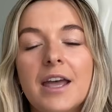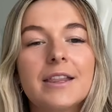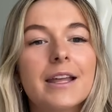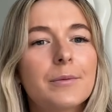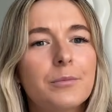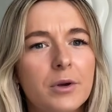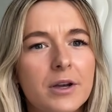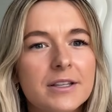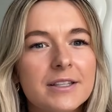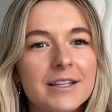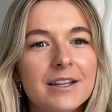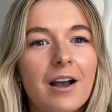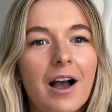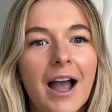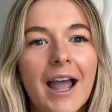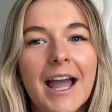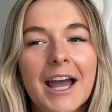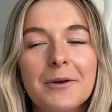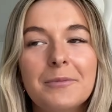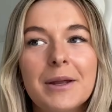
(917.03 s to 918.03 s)
And like, personally,
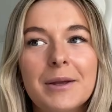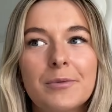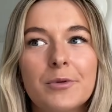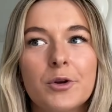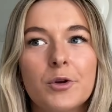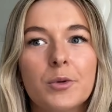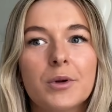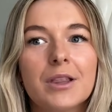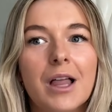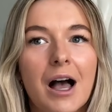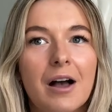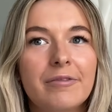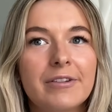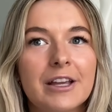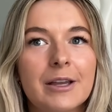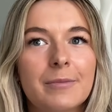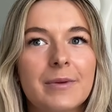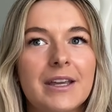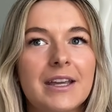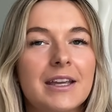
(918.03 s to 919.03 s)
I had people who were laughing
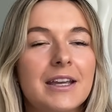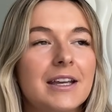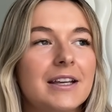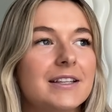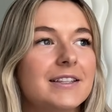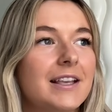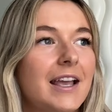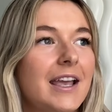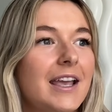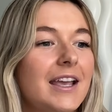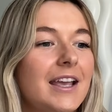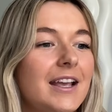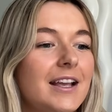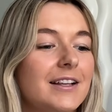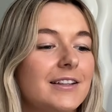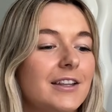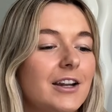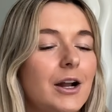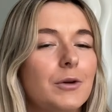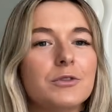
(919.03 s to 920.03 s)
at me,
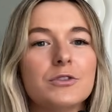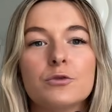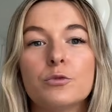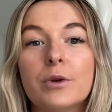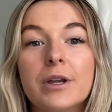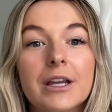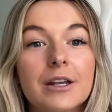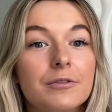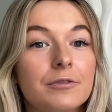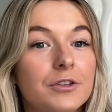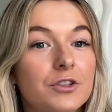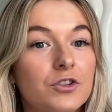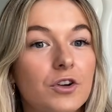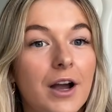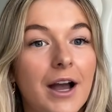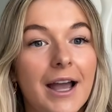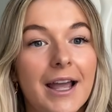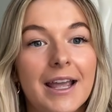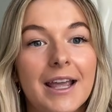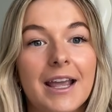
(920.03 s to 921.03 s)
saying that I was weird for
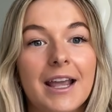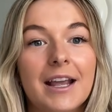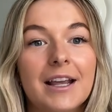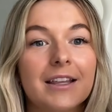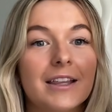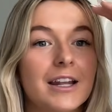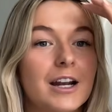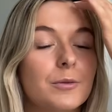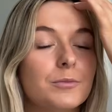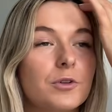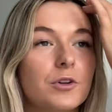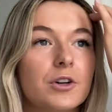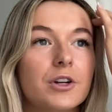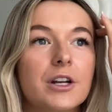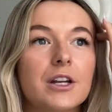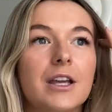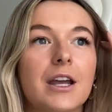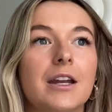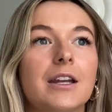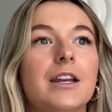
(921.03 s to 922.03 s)
trying and that I'm not going
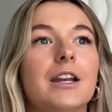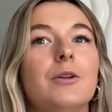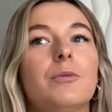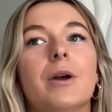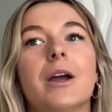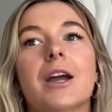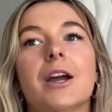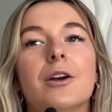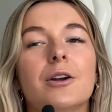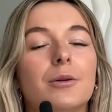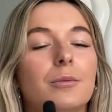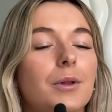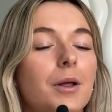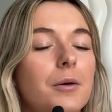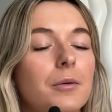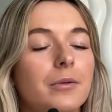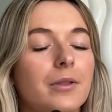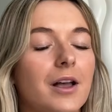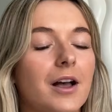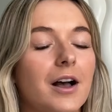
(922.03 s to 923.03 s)
to get anywhere and blah,
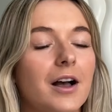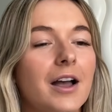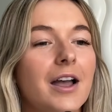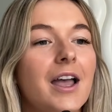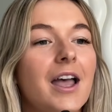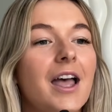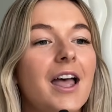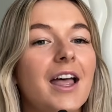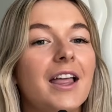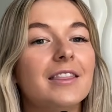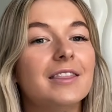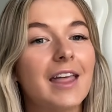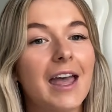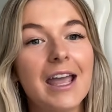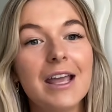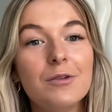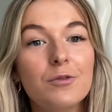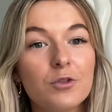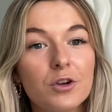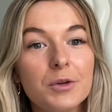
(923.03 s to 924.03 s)
blah, blah.
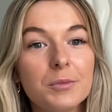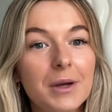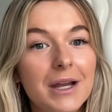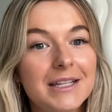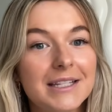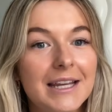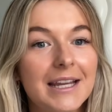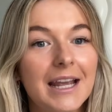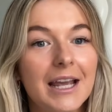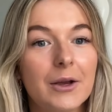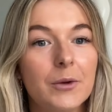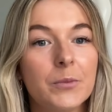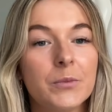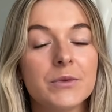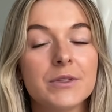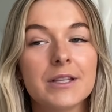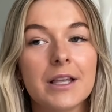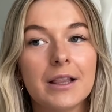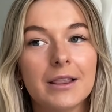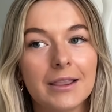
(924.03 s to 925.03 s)
They were in my
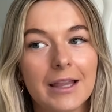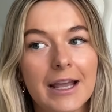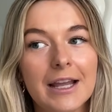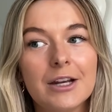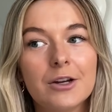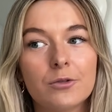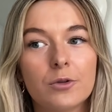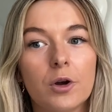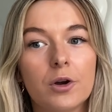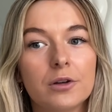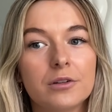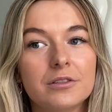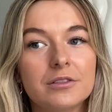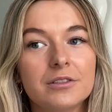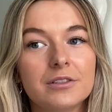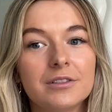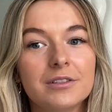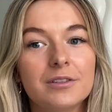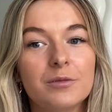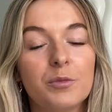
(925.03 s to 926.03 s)
DMs later on
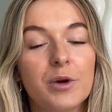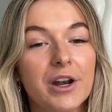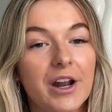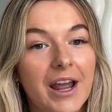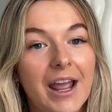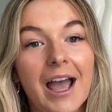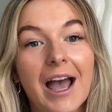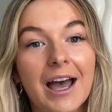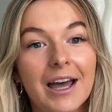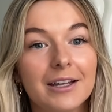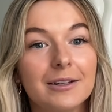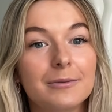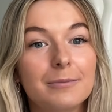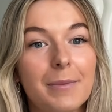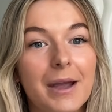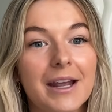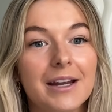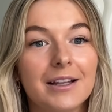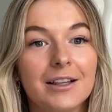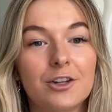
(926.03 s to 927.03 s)
when I had
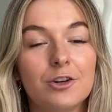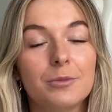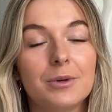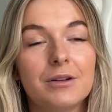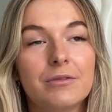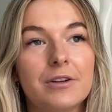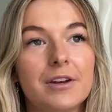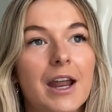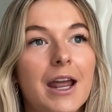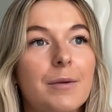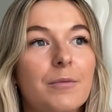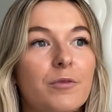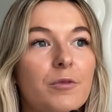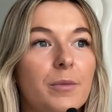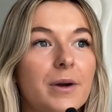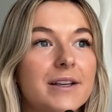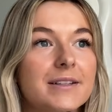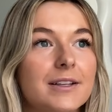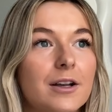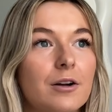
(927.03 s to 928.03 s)
made a little bit of a name for
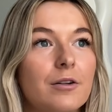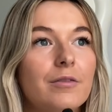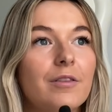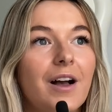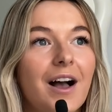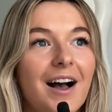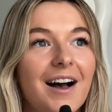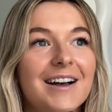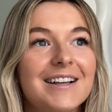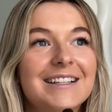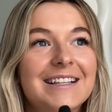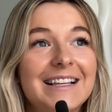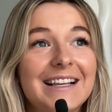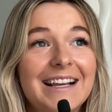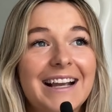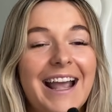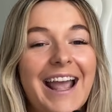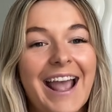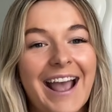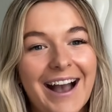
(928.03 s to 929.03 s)
myself,
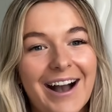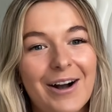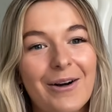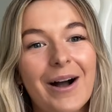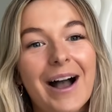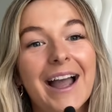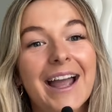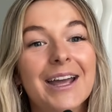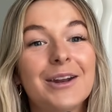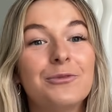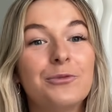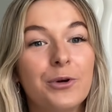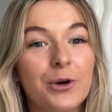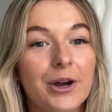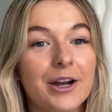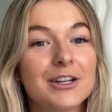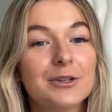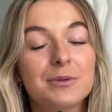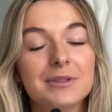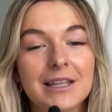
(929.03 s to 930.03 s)
asking how I had
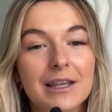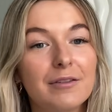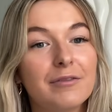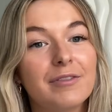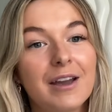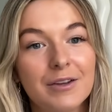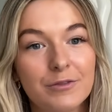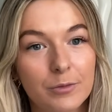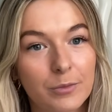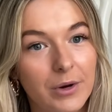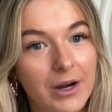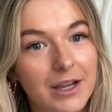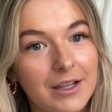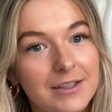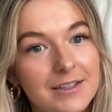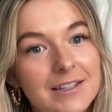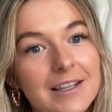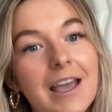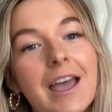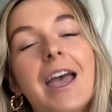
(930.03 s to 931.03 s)
worked with their favorite
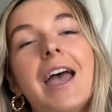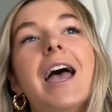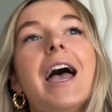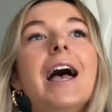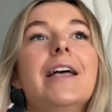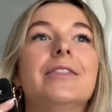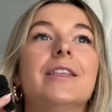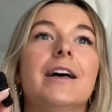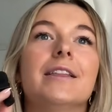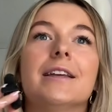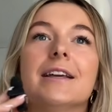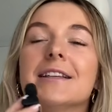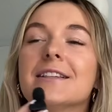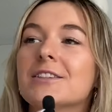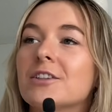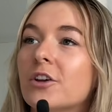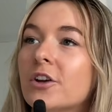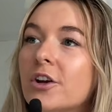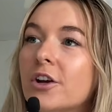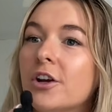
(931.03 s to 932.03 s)
brands and that they're
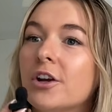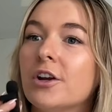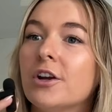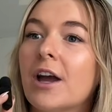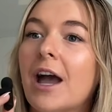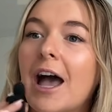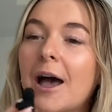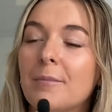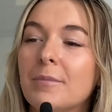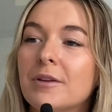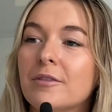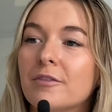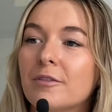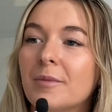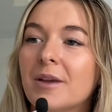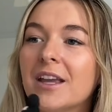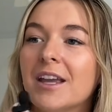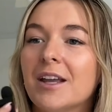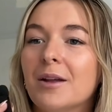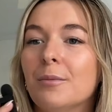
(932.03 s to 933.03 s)
so happy for
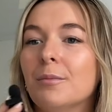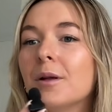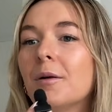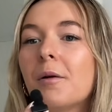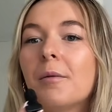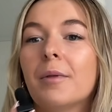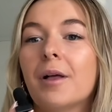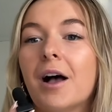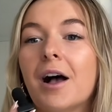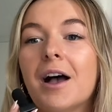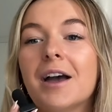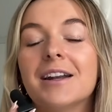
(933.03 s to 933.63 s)
me and blah, blah, blah.